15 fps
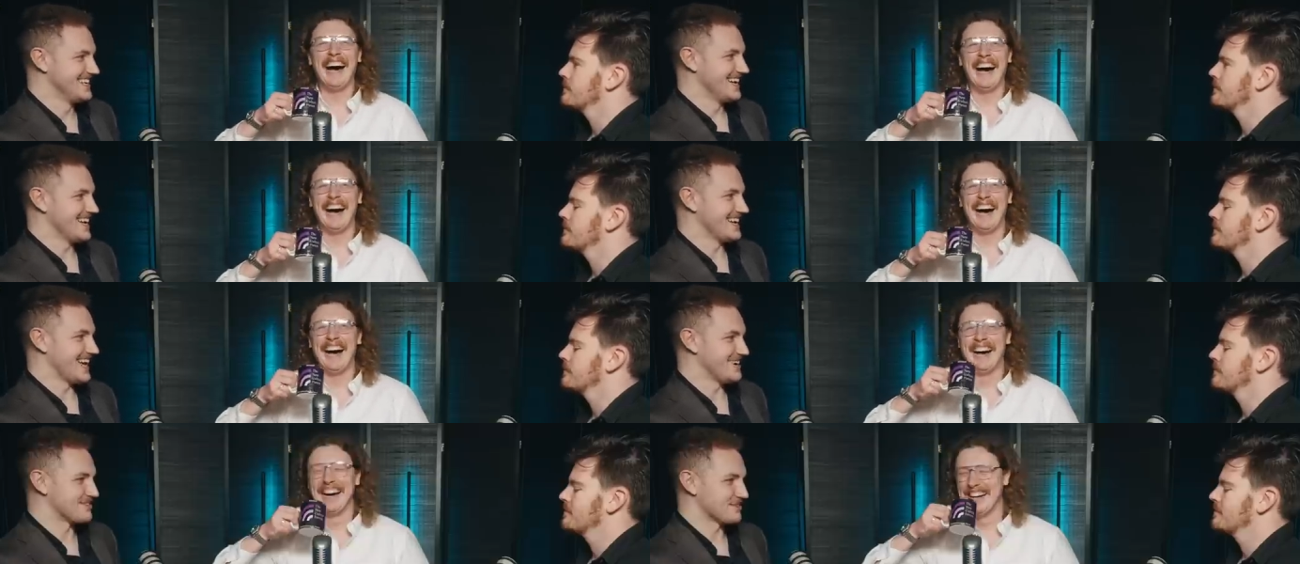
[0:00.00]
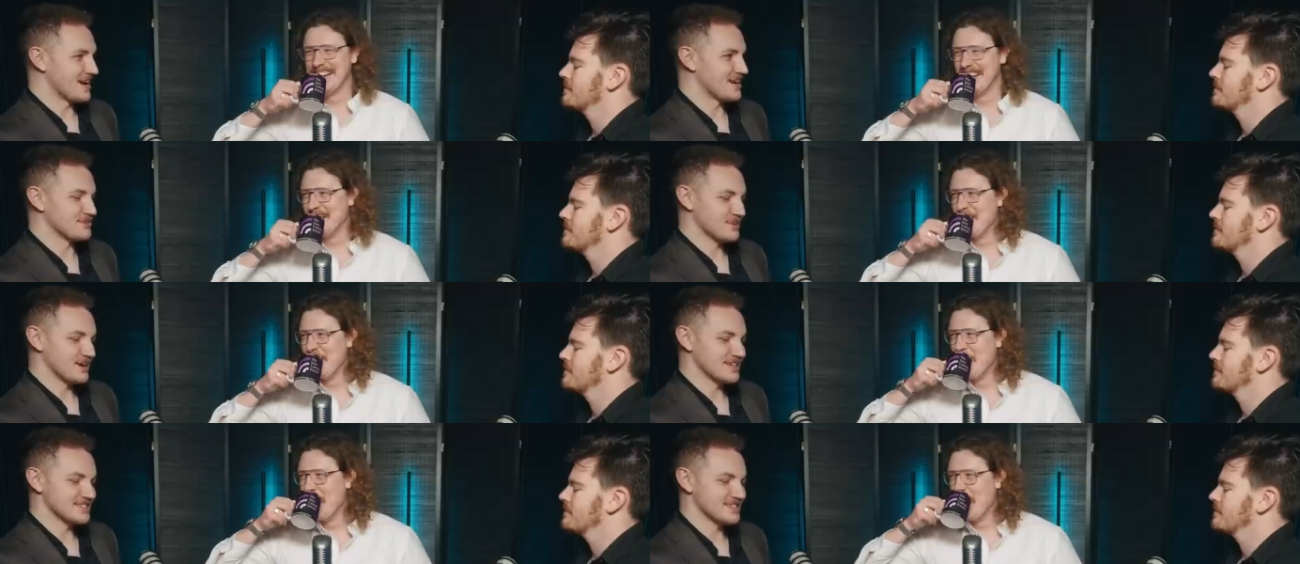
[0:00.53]
Speaker 1: and Ed,
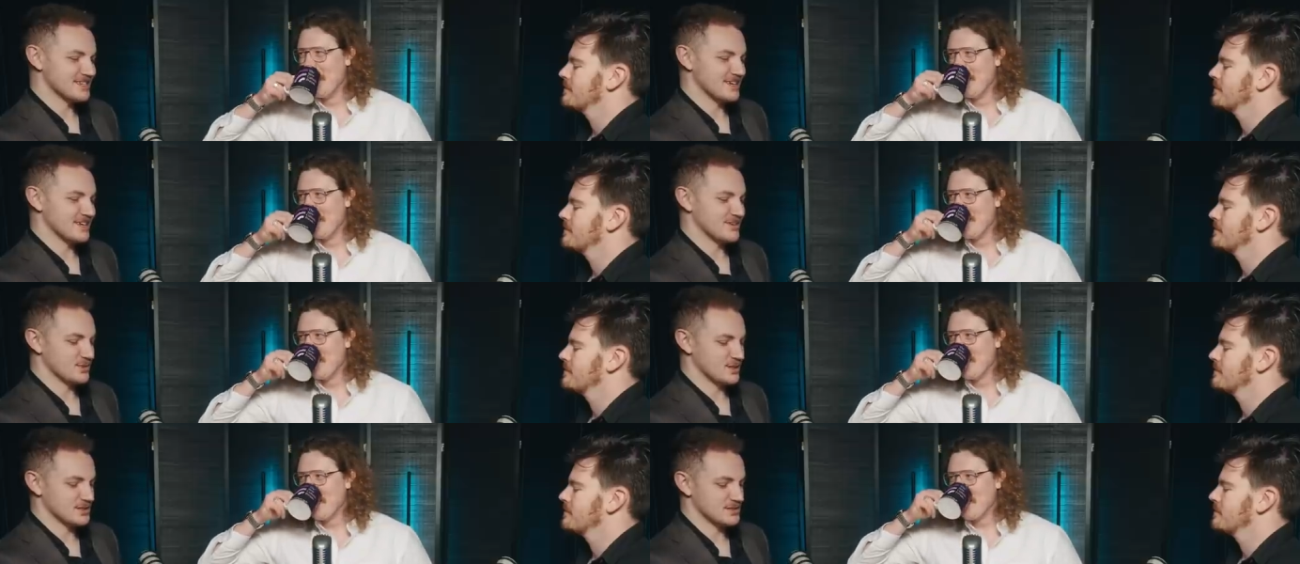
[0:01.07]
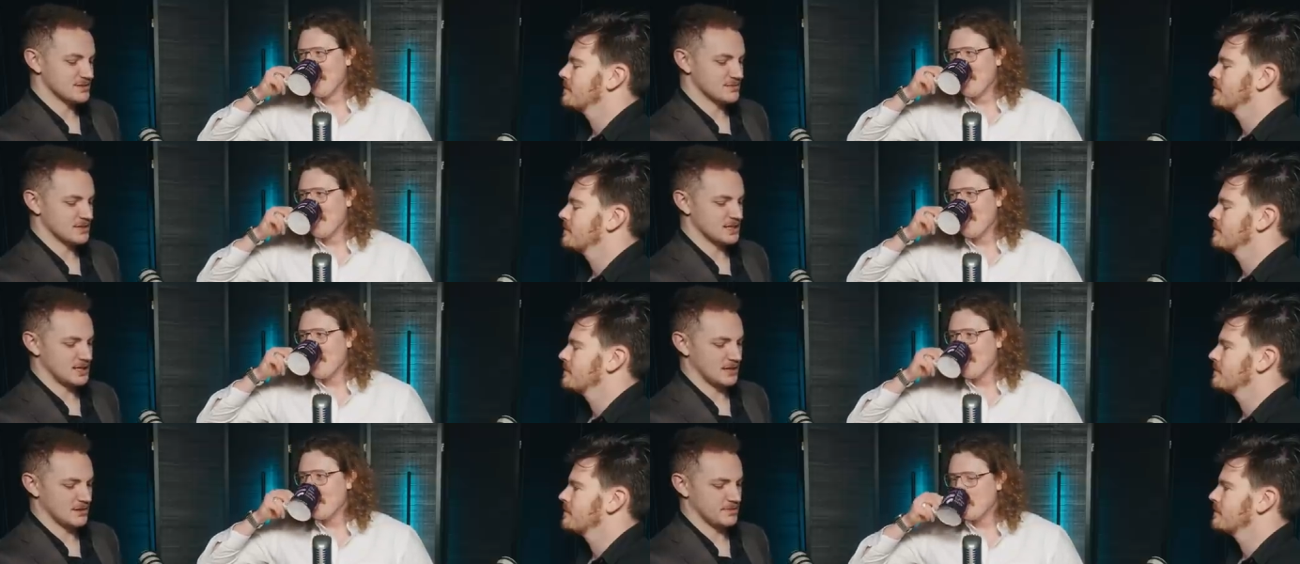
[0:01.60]
Ed West uh, once
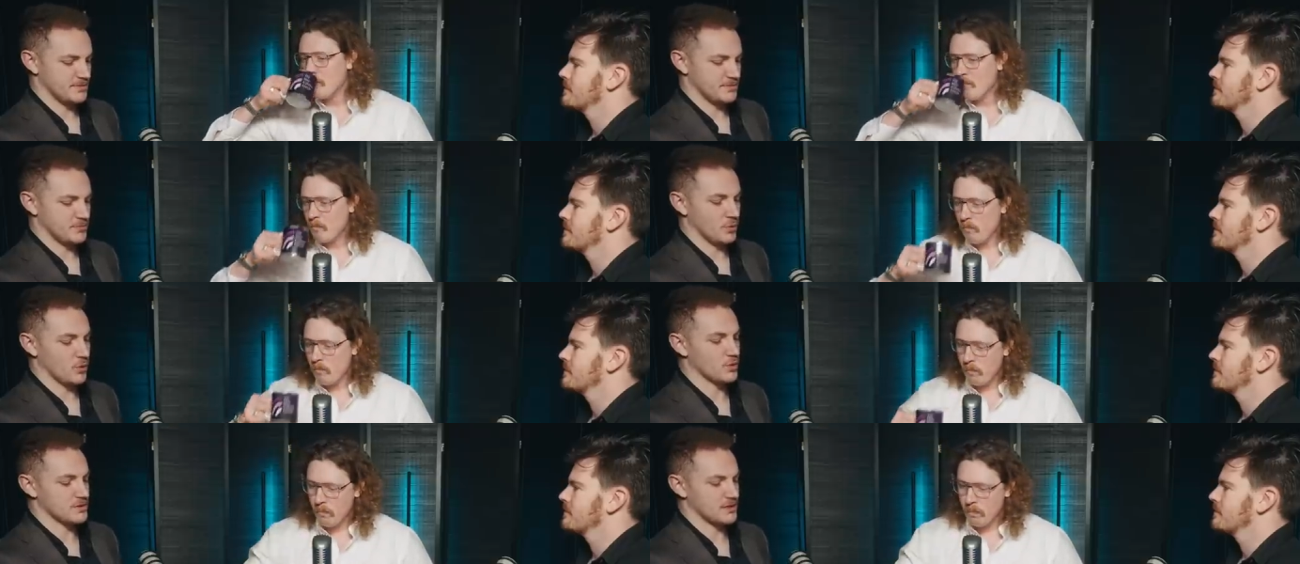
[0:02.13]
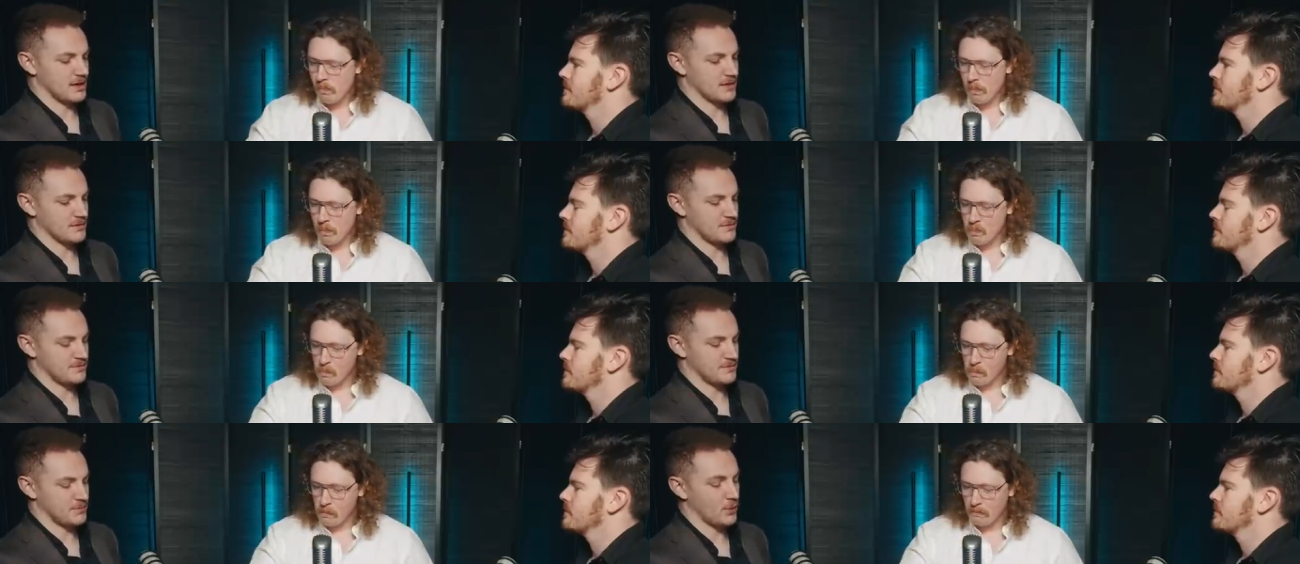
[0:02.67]
like brought
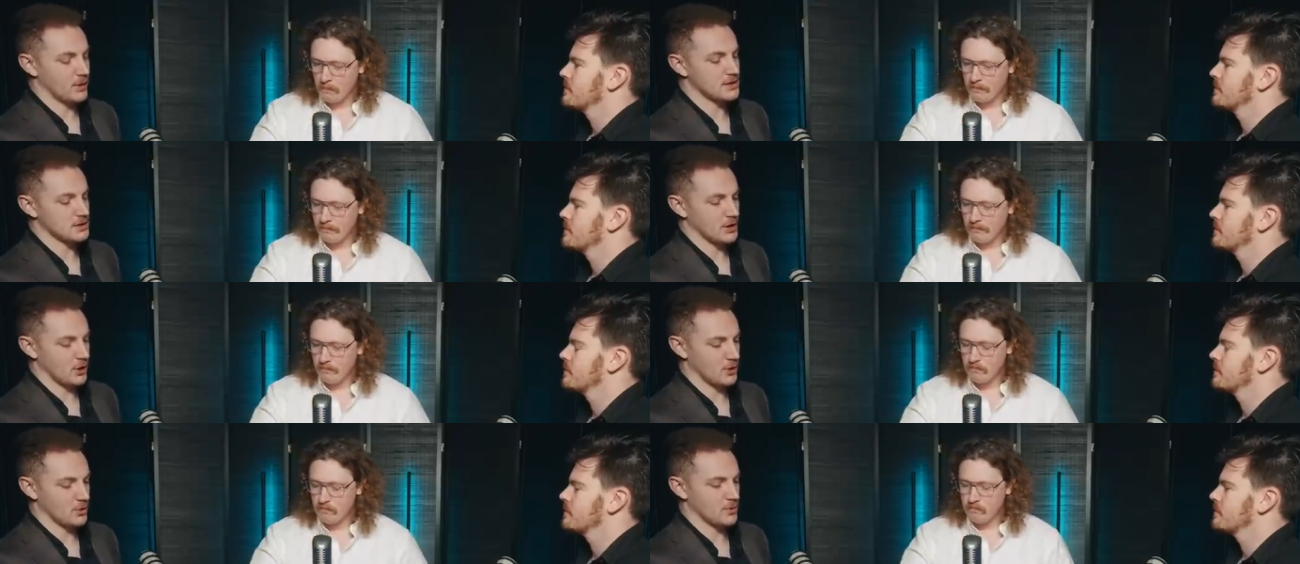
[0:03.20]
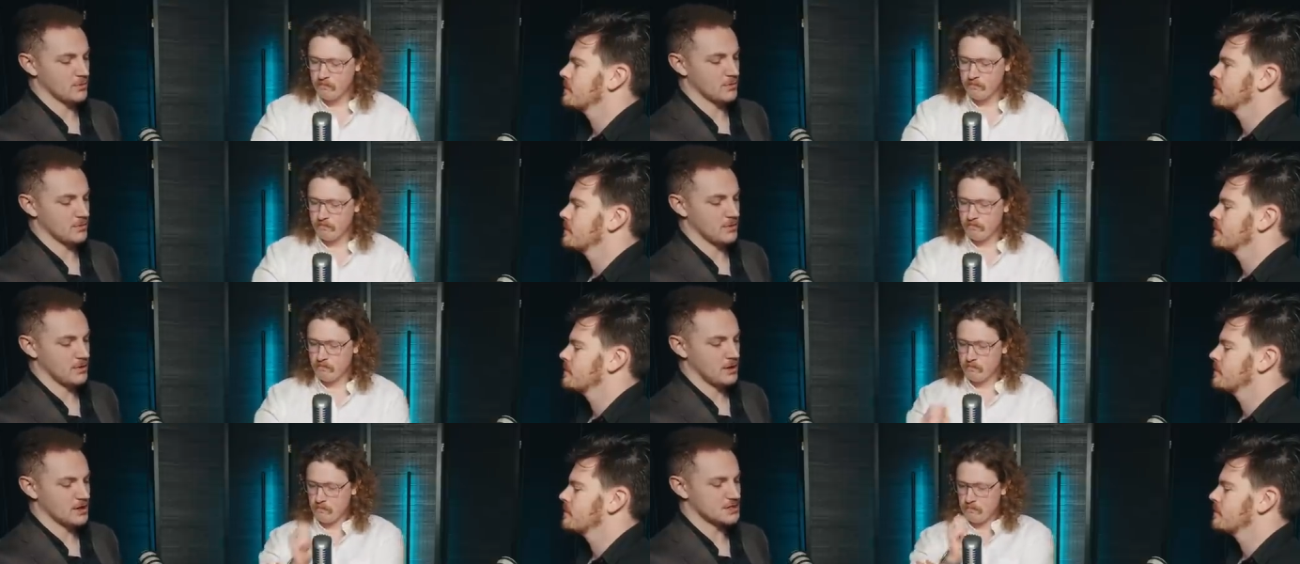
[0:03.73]
that point
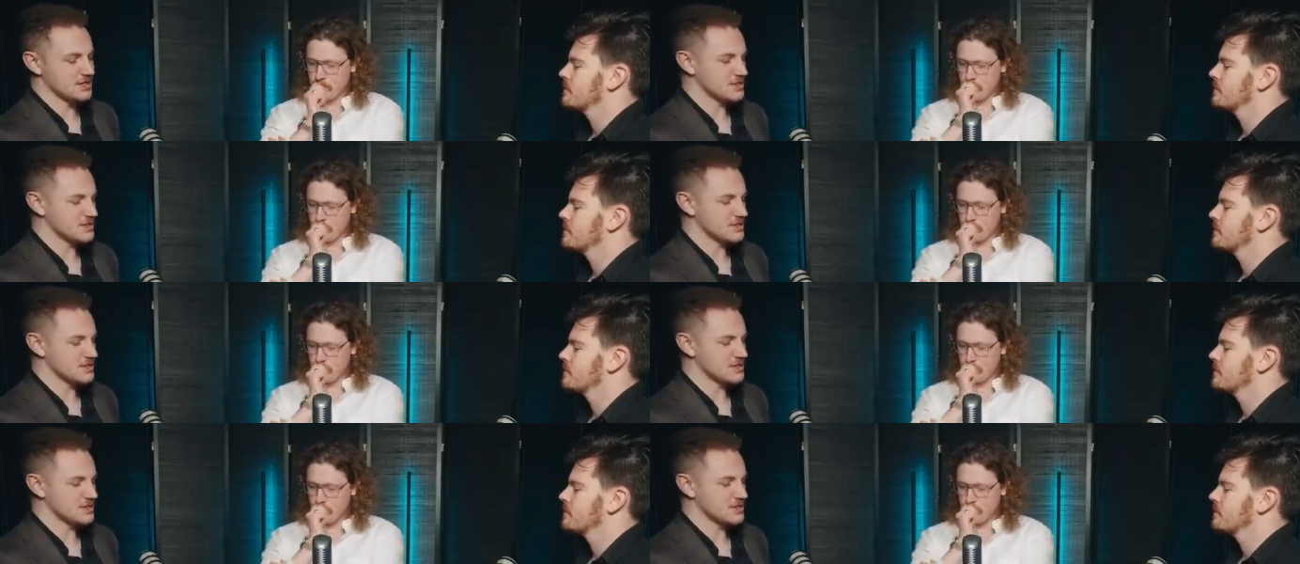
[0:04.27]
home because